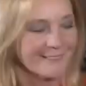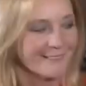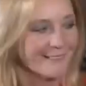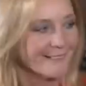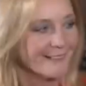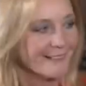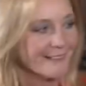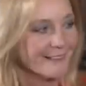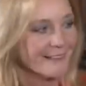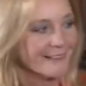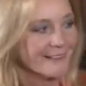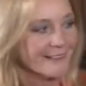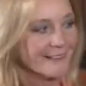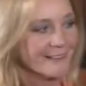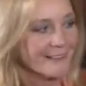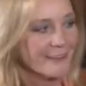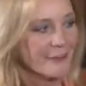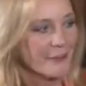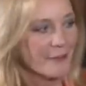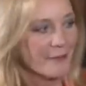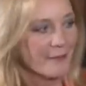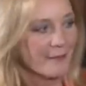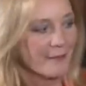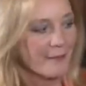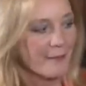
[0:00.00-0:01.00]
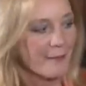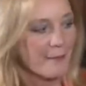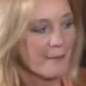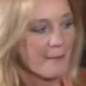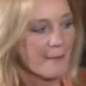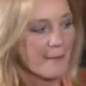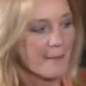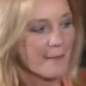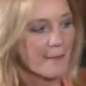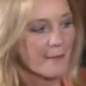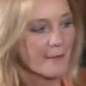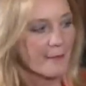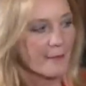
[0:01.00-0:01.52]

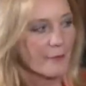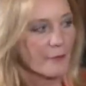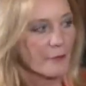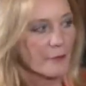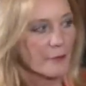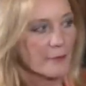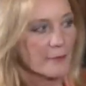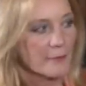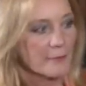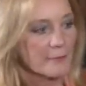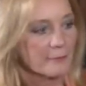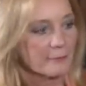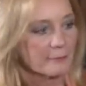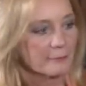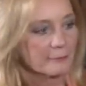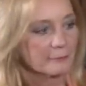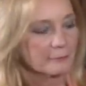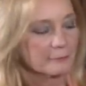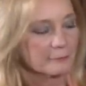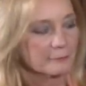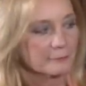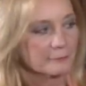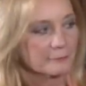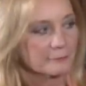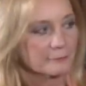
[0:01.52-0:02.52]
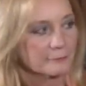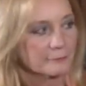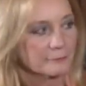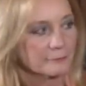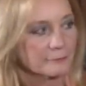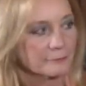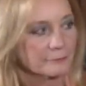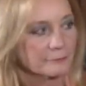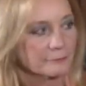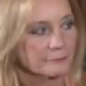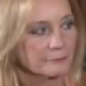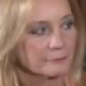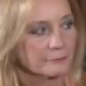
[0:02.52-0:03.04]

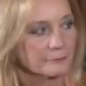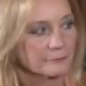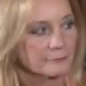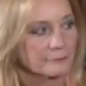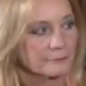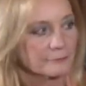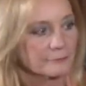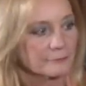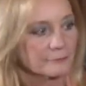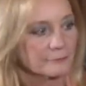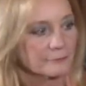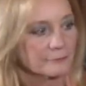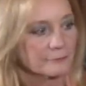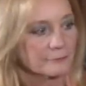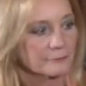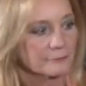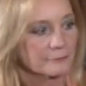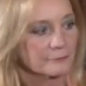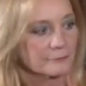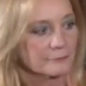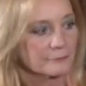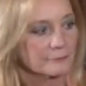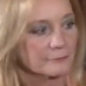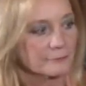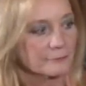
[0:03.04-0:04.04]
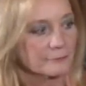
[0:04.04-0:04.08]
[no speech]